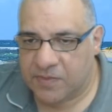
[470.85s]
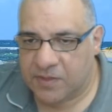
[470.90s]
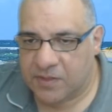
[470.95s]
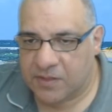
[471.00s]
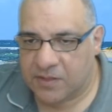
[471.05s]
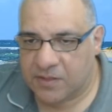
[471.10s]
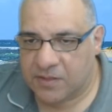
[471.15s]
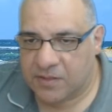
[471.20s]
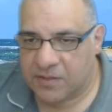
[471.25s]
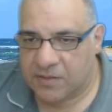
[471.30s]

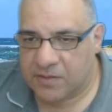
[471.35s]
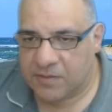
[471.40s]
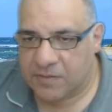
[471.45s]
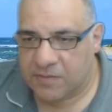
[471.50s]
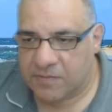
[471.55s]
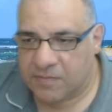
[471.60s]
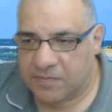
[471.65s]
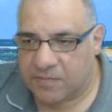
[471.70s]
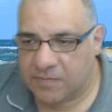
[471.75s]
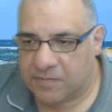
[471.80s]

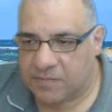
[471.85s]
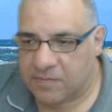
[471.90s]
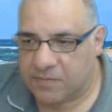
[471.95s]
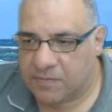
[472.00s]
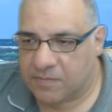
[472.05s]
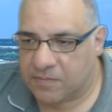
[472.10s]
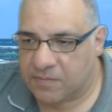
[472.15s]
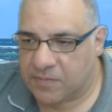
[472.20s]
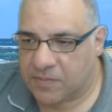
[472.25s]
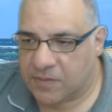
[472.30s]

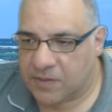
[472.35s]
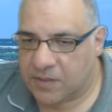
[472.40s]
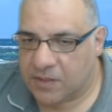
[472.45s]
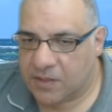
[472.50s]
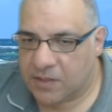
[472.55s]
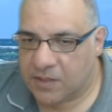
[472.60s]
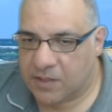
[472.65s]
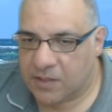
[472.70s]
Nobody speaks.